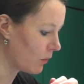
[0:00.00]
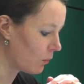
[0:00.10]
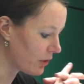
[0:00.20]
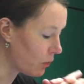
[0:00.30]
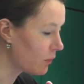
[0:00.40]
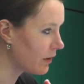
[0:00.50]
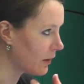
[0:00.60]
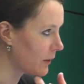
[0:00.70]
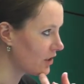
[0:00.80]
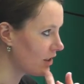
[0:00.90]
So the
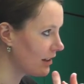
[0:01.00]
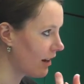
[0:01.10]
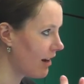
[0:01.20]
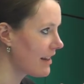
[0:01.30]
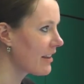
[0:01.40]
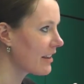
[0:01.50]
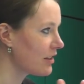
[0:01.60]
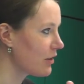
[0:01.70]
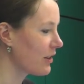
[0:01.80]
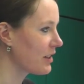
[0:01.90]
question I think
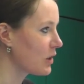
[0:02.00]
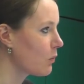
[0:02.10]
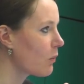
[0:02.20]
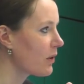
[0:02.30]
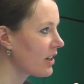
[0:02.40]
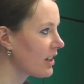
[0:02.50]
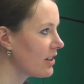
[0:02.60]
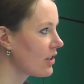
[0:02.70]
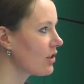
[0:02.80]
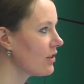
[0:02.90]
is interesting is what were the
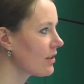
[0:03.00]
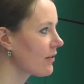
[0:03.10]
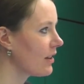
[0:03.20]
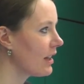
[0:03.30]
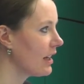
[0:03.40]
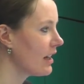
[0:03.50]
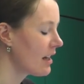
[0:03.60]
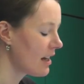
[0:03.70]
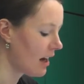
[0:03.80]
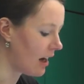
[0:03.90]
conditions for the
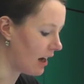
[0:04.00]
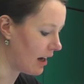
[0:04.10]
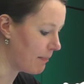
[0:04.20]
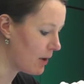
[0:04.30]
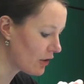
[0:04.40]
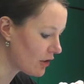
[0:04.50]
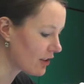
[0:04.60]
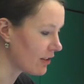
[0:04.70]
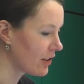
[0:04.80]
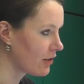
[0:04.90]

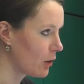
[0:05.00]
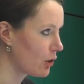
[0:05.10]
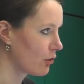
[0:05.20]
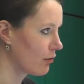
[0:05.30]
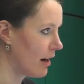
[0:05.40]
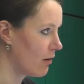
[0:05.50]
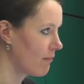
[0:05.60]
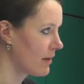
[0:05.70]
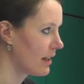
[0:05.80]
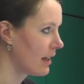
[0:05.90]
emergence of the social realm
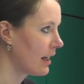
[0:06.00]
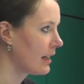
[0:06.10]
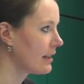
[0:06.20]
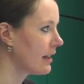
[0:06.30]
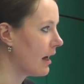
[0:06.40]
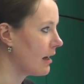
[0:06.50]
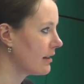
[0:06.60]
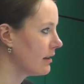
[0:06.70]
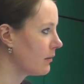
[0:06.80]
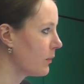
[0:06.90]

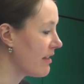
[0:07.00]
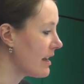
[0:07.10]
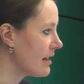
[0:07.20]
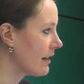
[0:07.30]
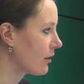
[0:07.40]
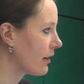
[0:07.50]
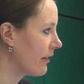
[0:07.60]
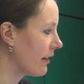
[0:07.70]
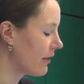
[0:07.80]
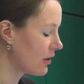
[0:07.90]
within
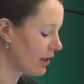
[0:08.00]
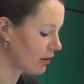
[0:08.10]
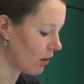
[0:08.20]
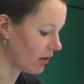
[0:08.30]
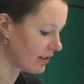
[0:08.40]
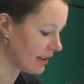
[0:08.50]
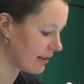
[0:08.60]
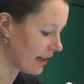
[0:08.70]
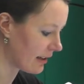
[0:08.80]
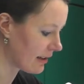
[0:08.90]
and then eventually across
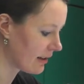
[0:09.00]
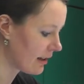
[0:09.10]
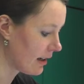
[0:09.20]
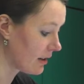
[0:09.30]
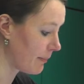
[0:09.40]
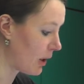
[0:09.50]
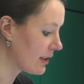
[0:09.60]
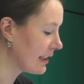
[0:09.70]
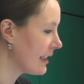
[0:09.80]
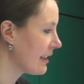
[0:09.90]

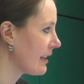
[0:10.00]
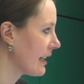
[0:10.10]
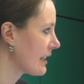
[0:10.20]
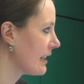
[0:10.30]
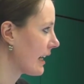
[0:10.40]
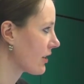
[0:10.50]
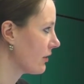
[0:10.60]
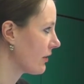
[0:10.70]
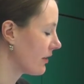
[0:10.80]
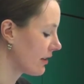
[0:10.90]
supposedly distinct
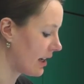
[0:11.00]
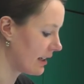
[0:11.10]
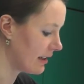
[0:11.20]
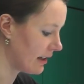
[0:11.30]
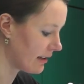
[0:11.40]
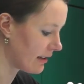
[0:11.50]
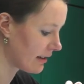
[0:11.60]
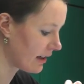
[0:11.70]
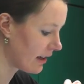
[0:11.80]
national societies?